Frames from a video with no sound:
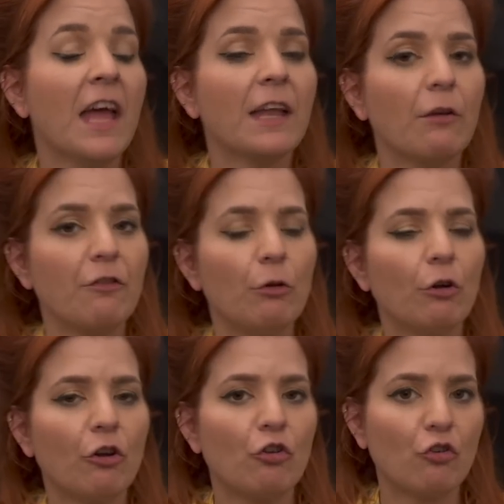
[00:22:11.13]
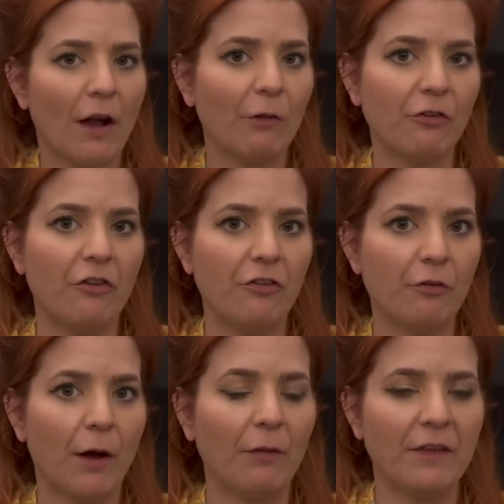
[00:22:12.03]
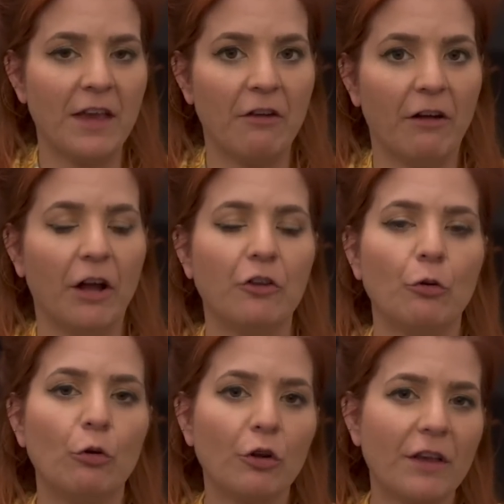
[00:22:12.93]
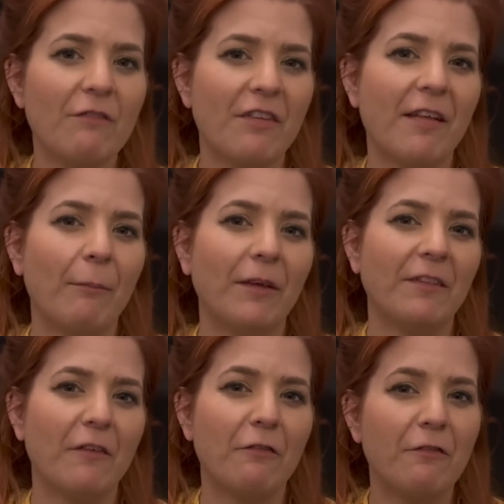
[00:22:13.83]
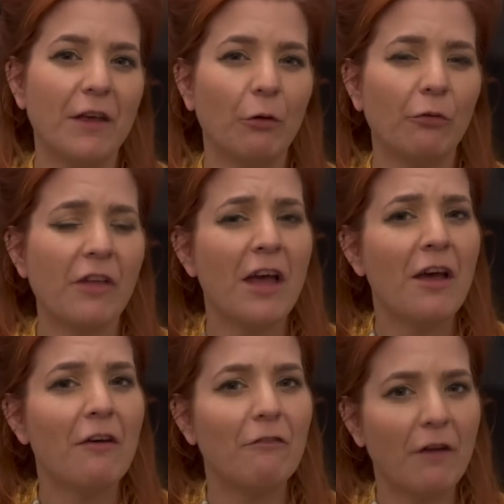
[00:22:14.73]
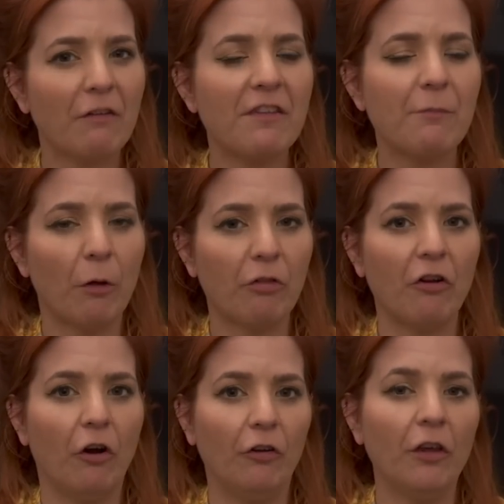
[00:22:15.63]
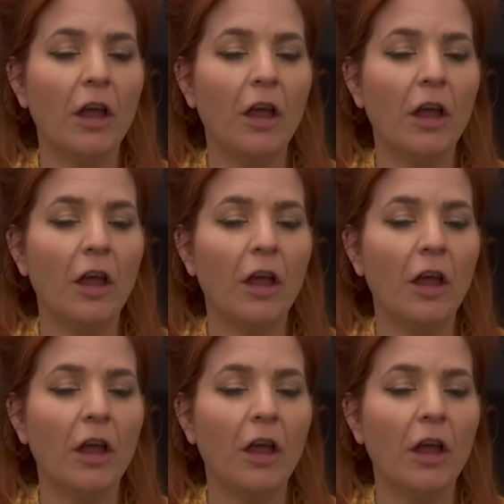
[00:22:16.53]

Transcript: Now if you look at trousers throughout the era and you're looking for something that feels very spot on,